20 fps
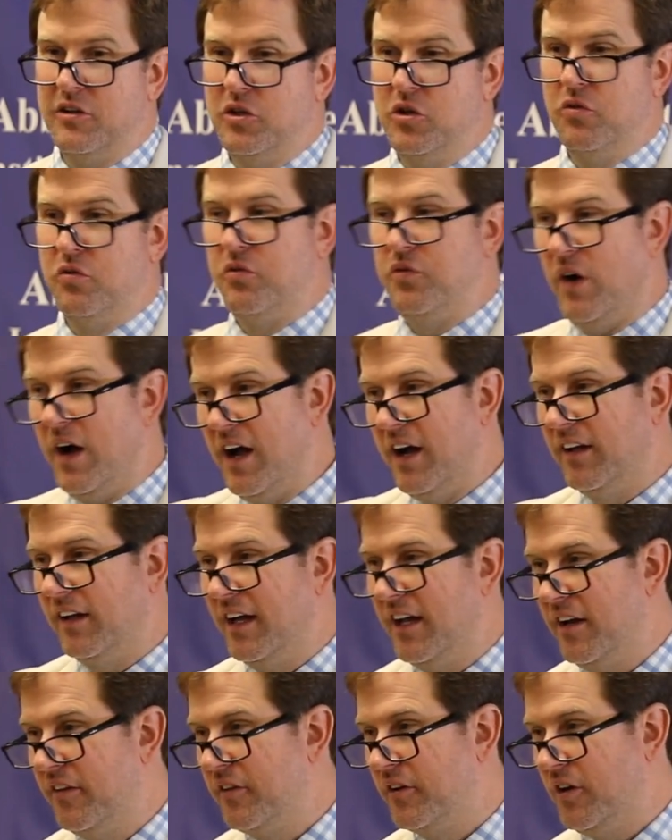You
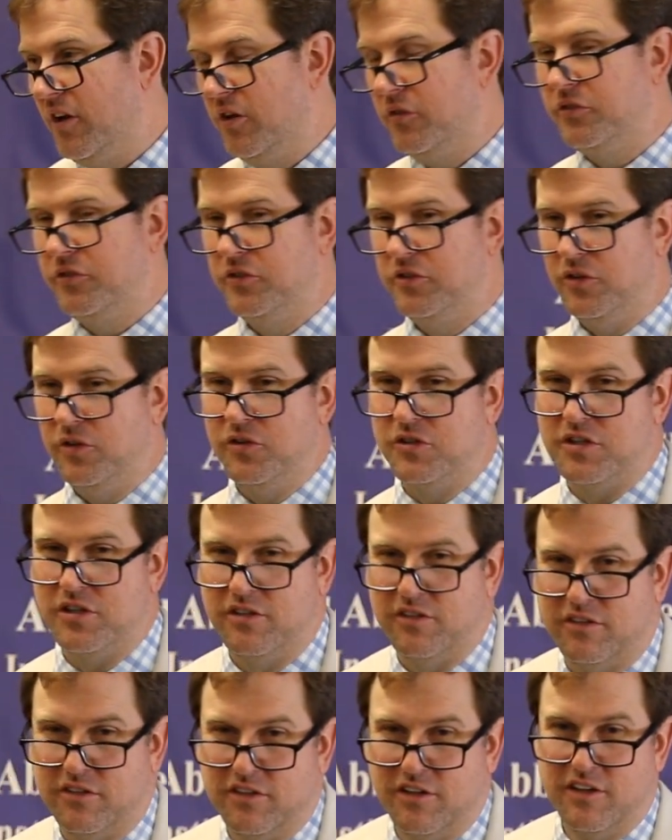violated the
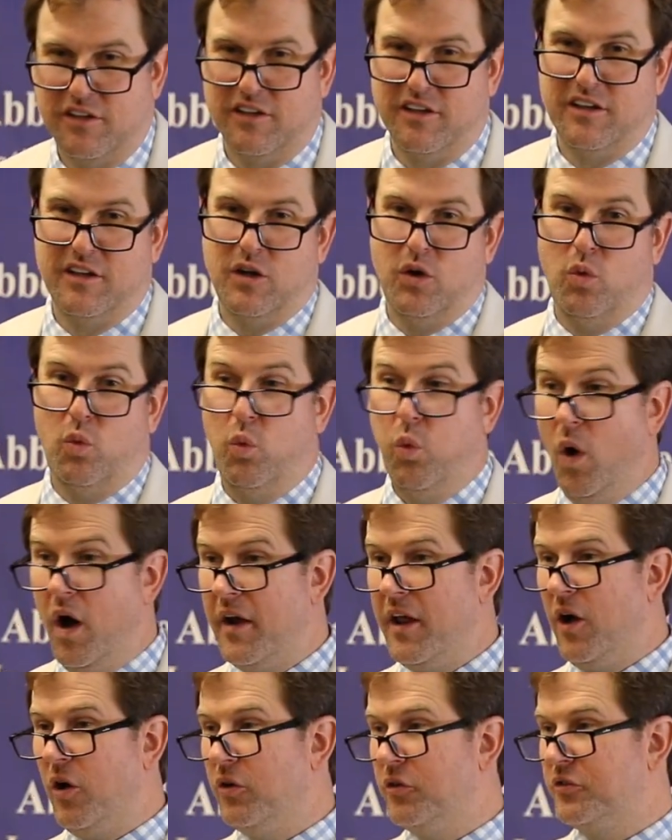Constitution.
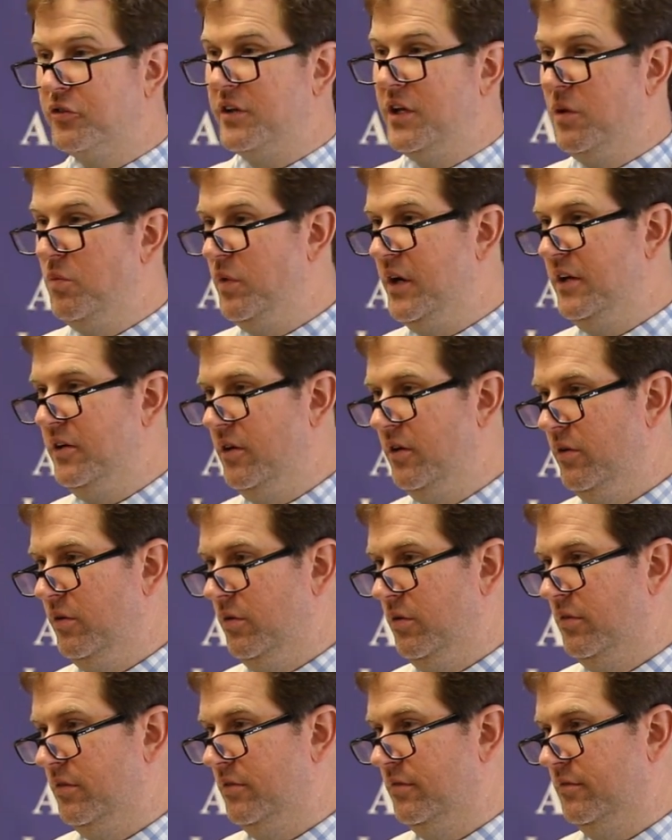What else can we
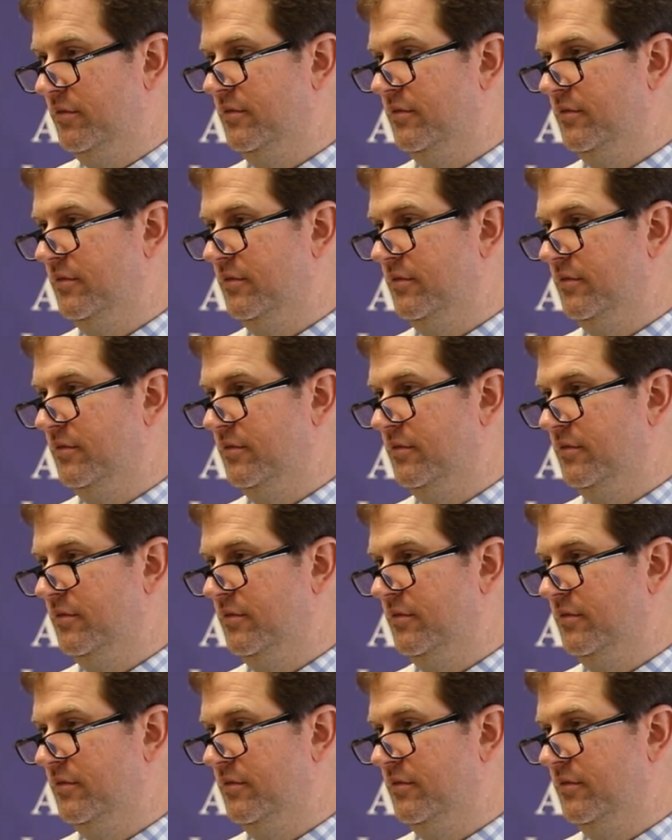do?